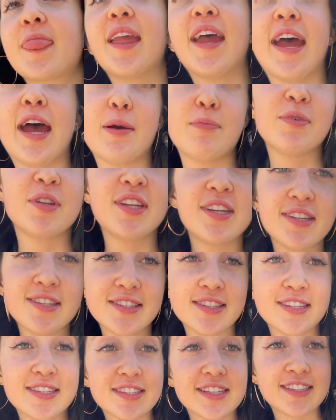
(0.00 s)
Happiness
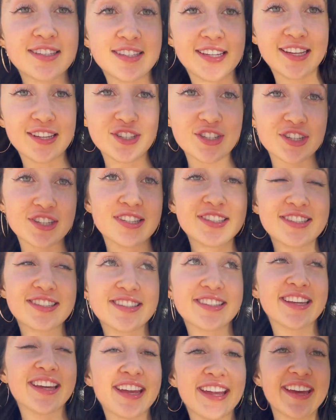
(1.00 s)
is contagious,
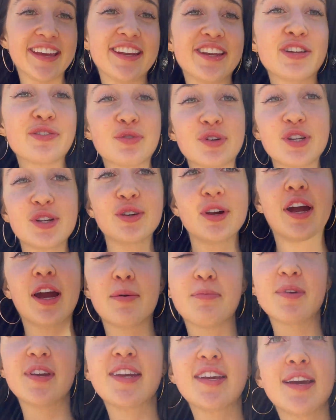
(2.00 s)
and when you're
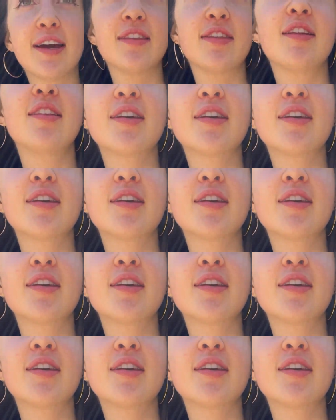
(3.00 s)
happy, I think